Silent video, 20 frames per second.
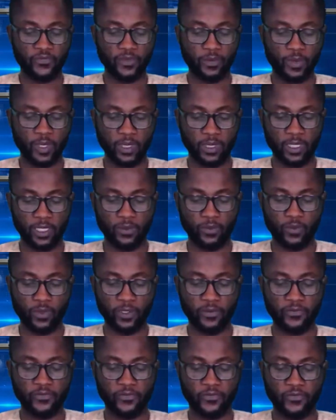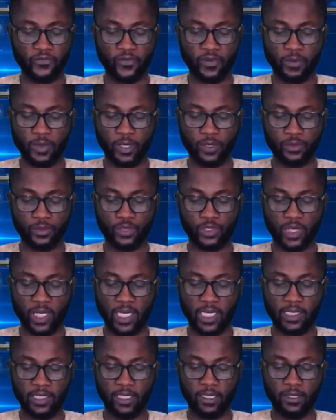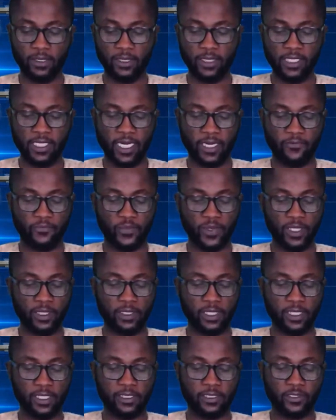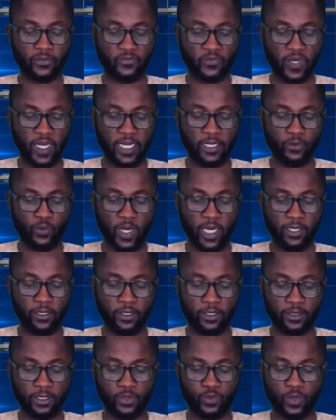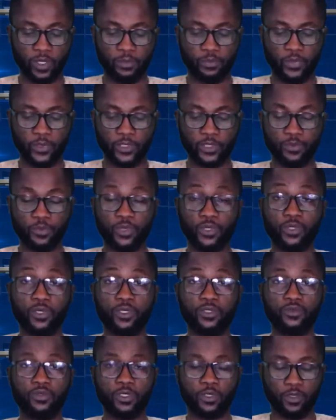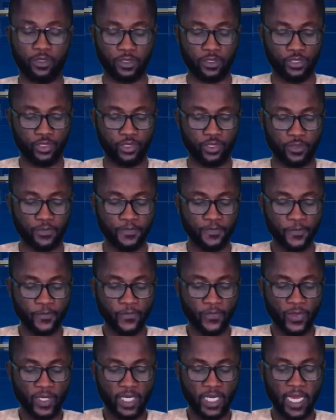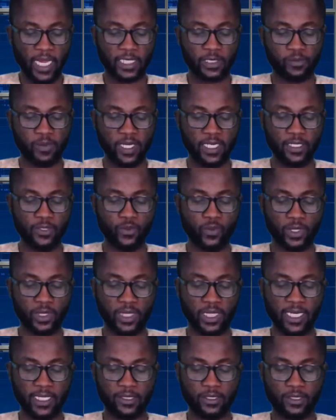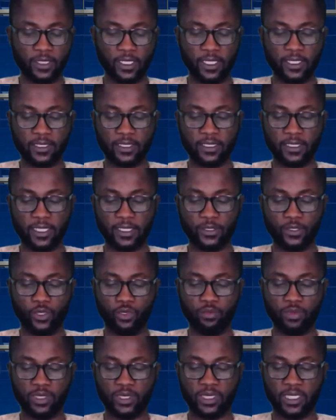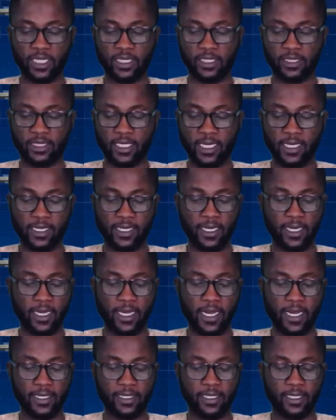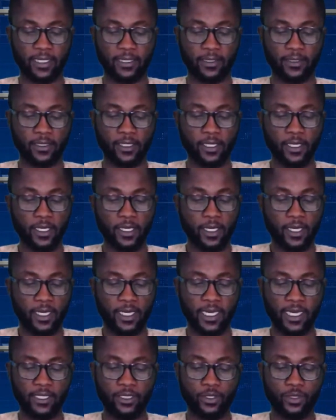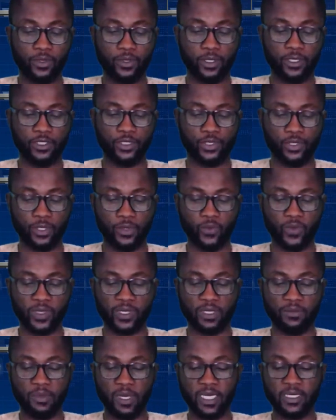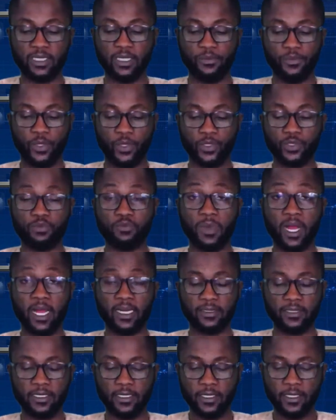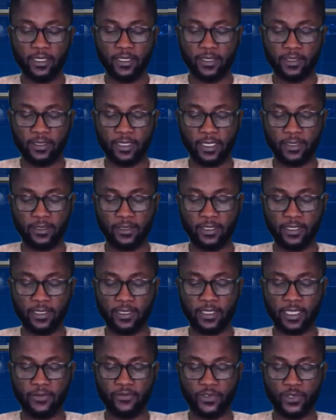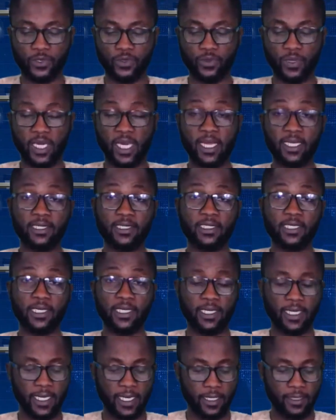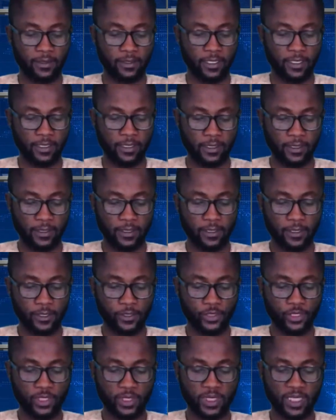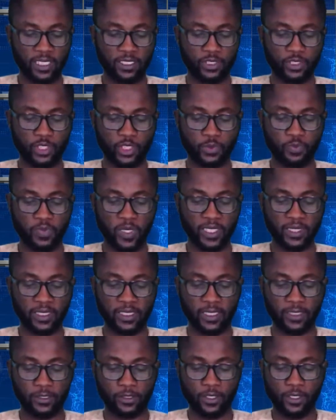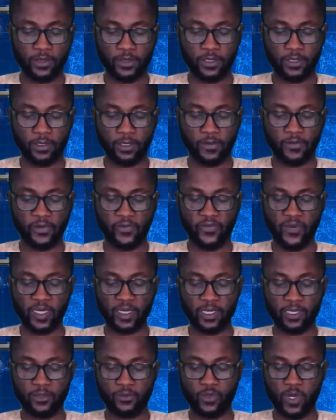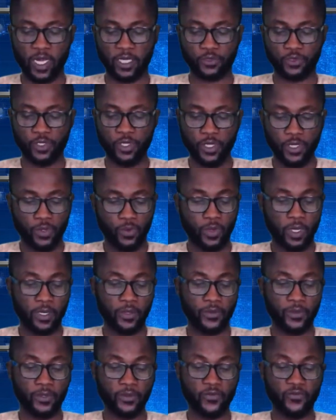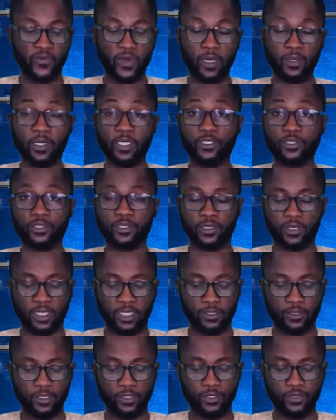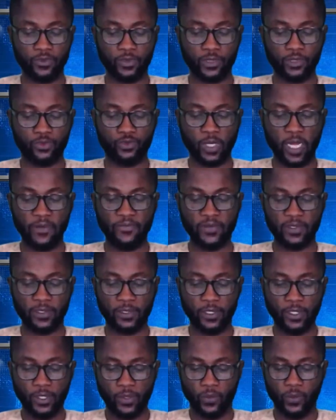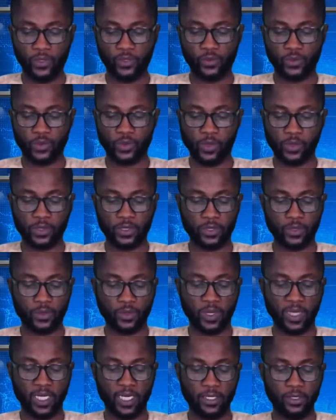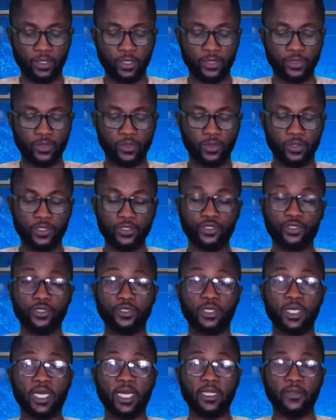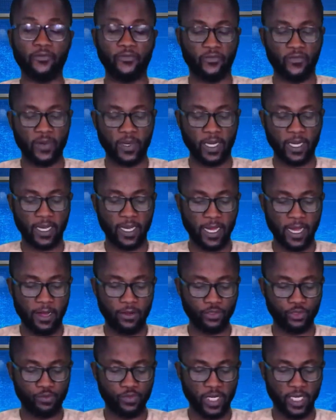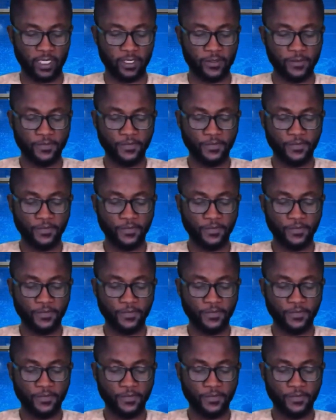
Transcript: female, and one female child only have been identified, while others were burnt beyond recognition. Explaining what led to the incident, Okwe said the tanker had a head-on collision with a Mazda bus marked ZT728KLD. She said the suspected causes of the fatal crash were route violation and dangerous driving, which resulted to head-on collision and fire outbreak.